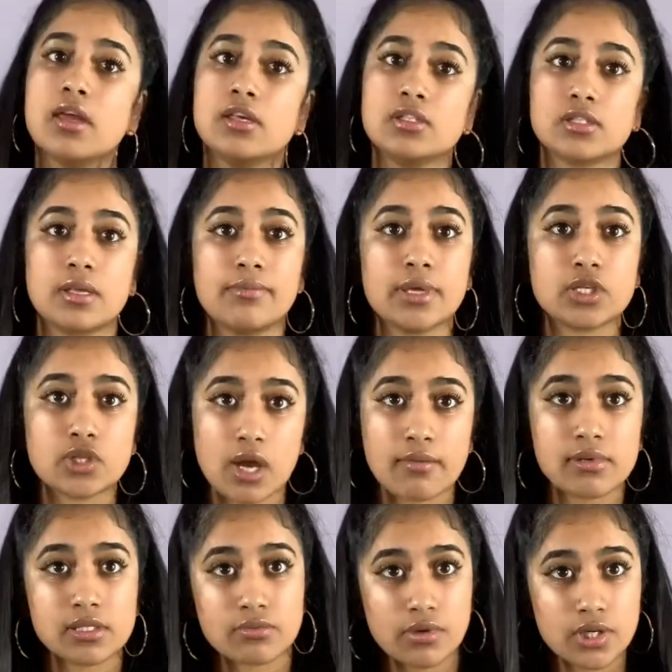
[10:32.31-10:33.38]
So I'm like,
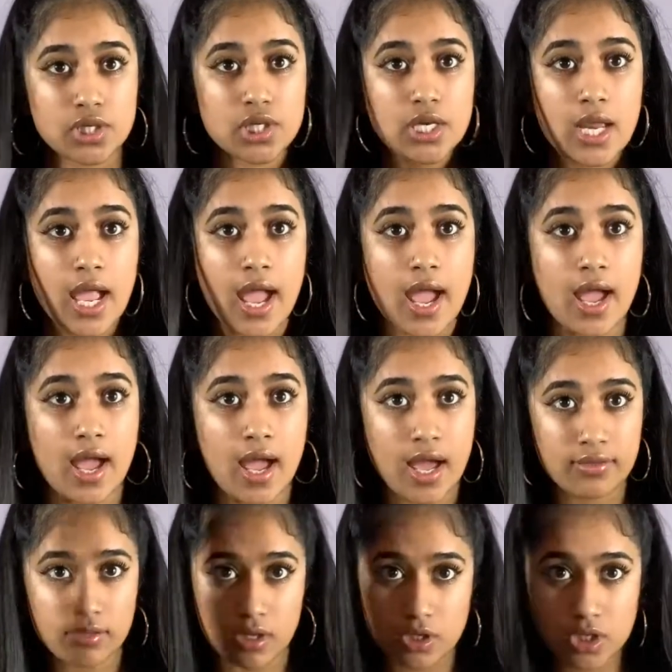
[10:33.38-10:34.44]
Travis, where's she at? I
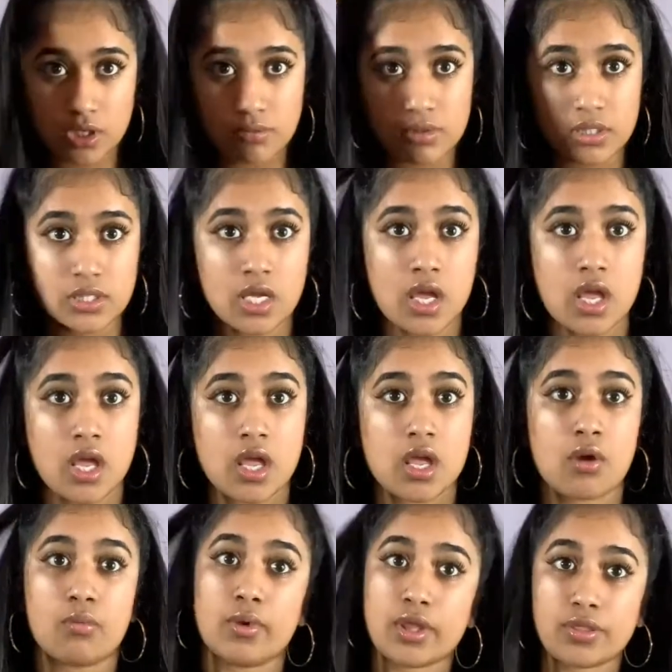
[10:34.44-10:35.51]
thought she was
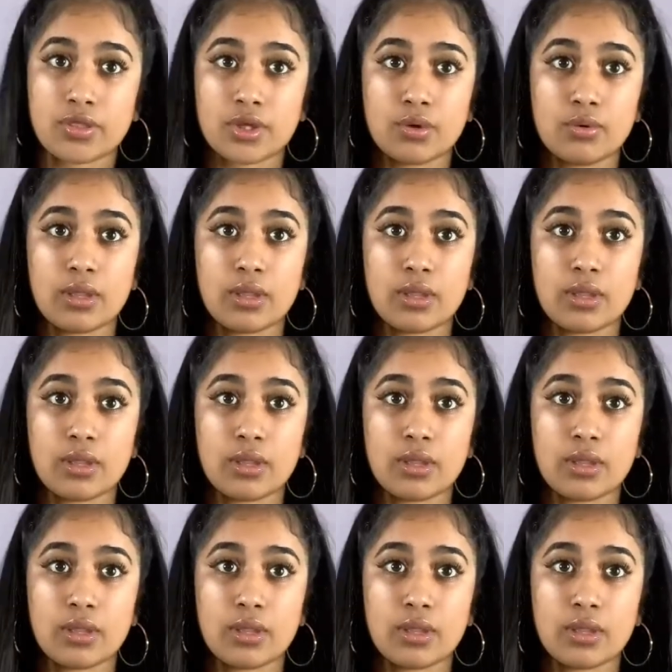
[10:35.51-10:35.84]
with you.